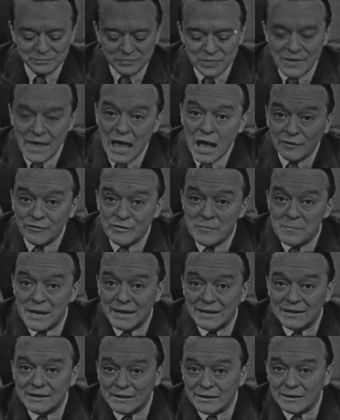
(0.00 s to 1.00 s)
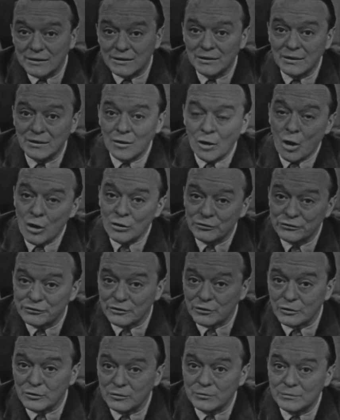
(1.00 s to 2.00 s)
The alphabet
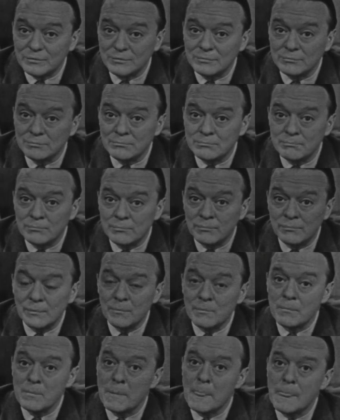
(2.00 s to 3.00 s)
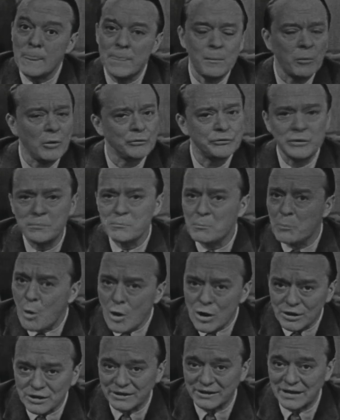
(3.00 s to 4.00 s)
also, the most
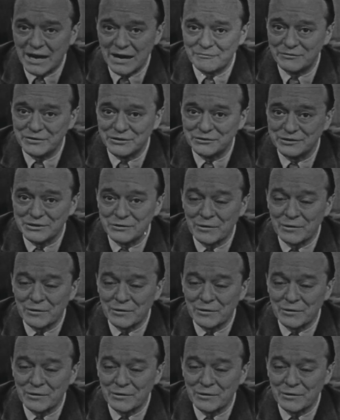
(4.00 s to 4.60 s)
important, obviously,